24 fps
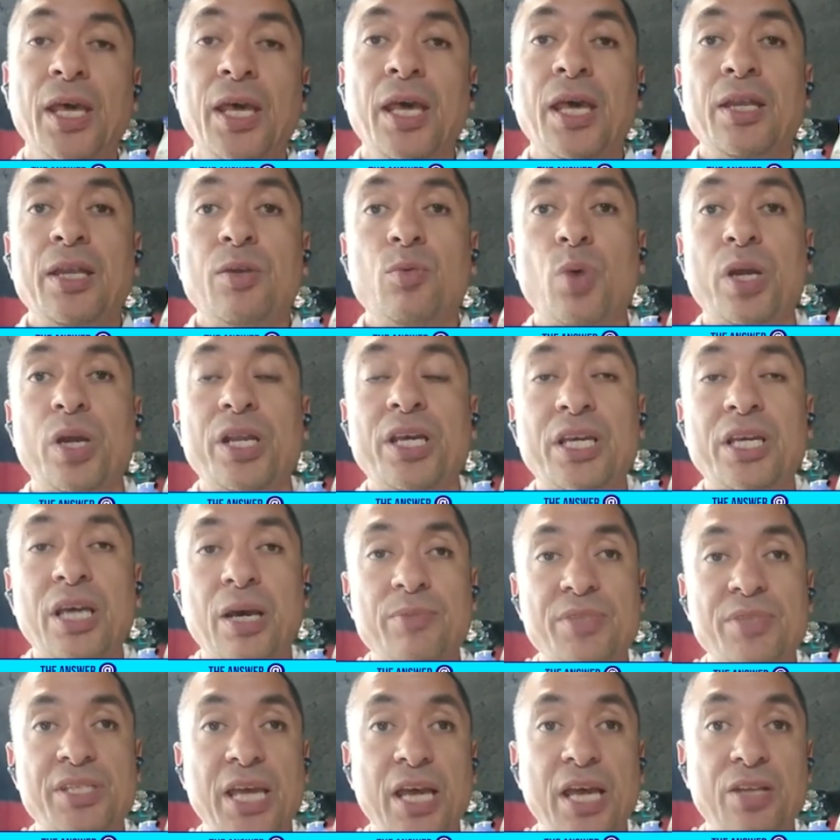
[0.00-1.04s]
When it
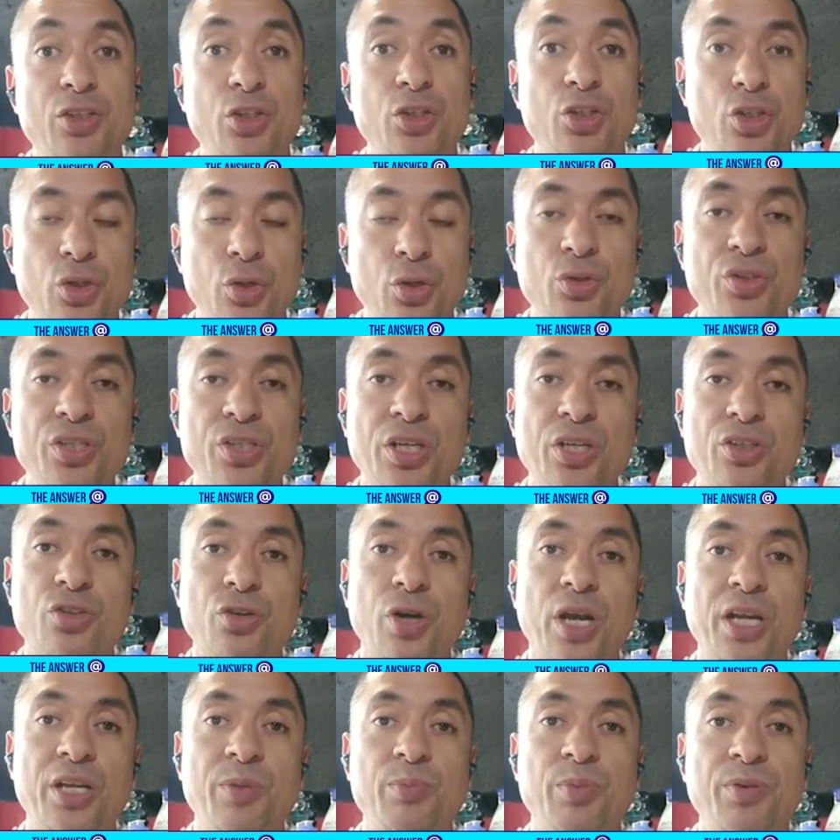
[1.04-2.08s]
comes down to choosing a
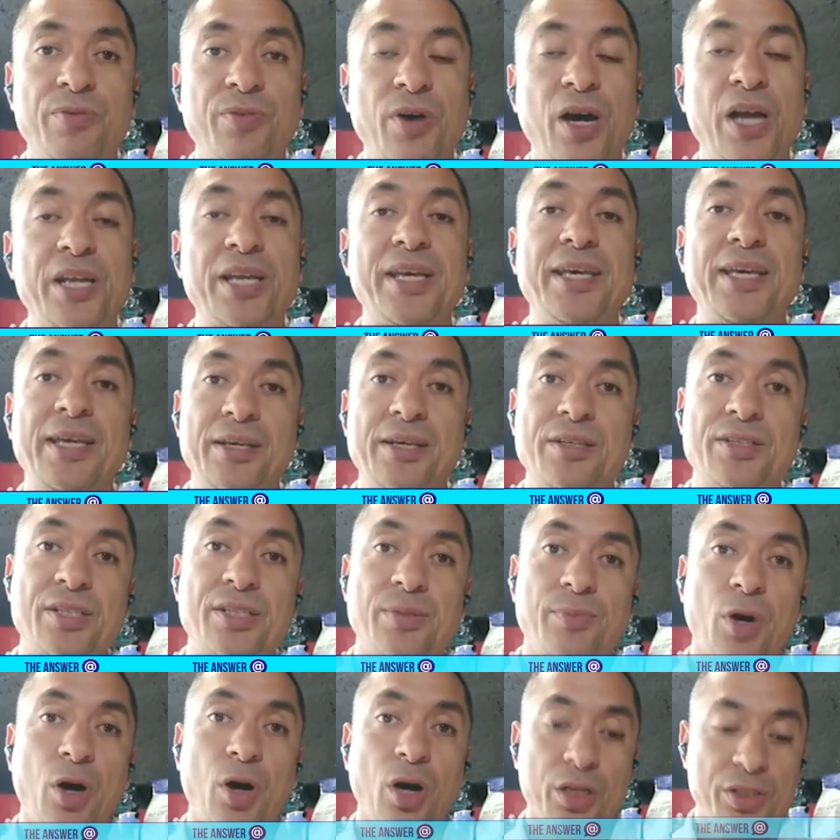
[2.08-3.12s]
training provider, here's
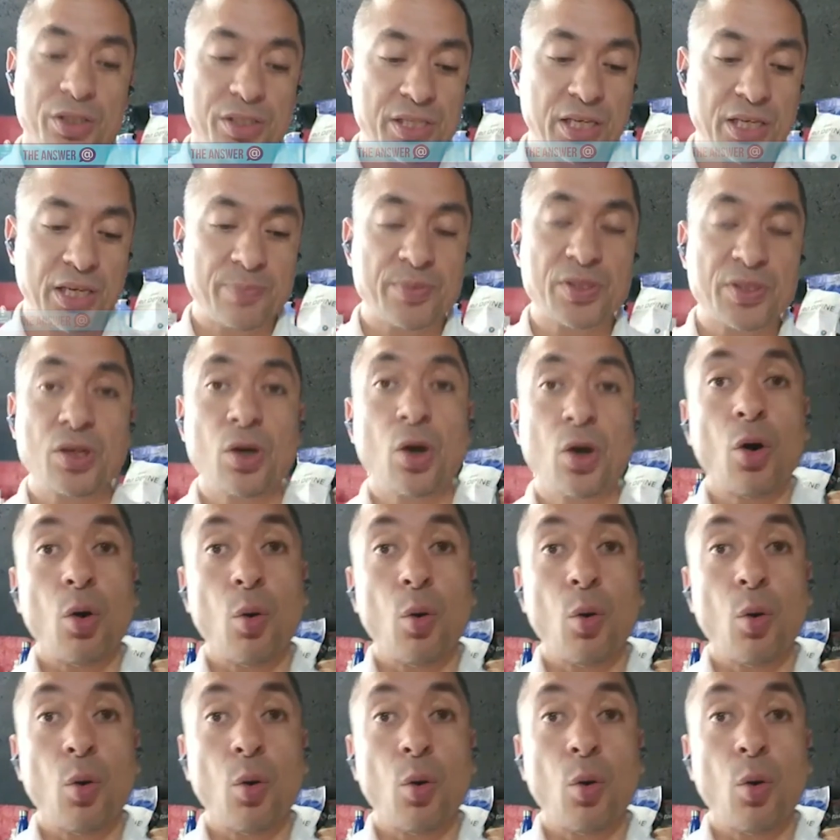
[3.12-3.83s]
some hot tips.